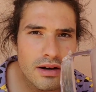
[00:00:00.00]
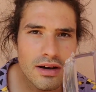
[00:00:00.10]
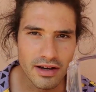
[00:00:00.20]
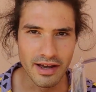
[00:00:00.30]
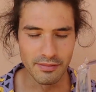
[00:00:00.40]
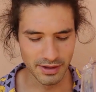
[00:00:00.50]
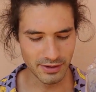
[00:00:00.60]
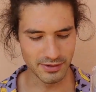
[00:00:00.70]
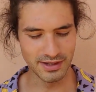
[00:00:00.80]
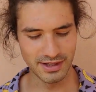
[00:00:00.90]
I am
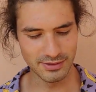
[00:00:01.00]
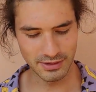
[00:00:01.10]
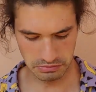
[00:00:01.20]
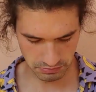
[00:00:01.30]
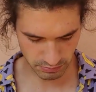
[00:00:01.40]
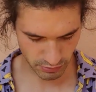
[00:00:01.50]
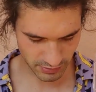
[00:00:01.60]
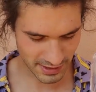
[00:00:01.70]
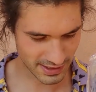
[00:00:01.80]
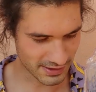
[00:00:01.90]
recording. I thought
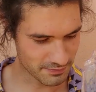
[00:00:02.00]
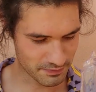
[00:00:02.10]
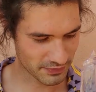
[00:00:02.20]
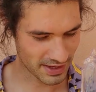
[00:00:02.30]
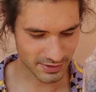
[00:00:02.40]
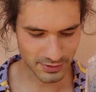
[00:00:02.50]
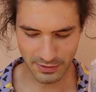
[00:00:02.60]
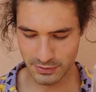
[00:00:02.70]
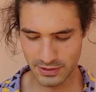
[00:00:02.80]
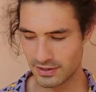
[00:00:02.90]
puttana. I thought I
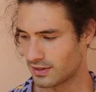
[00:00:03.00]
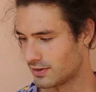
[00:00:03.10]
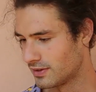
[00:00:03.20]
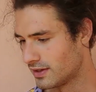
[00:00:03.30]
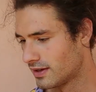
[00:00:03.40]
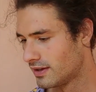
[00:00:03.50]
wasn't recording.